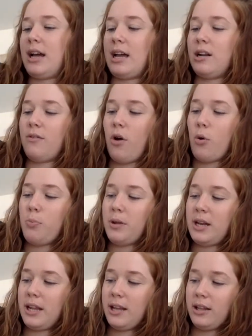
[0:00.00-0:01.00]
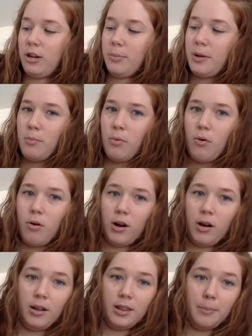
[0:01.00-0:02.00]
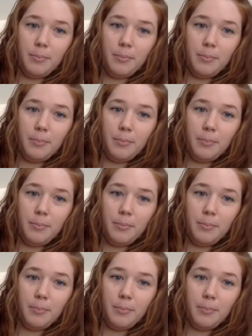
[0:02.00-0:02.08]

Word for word: kind of open it a little bit more on the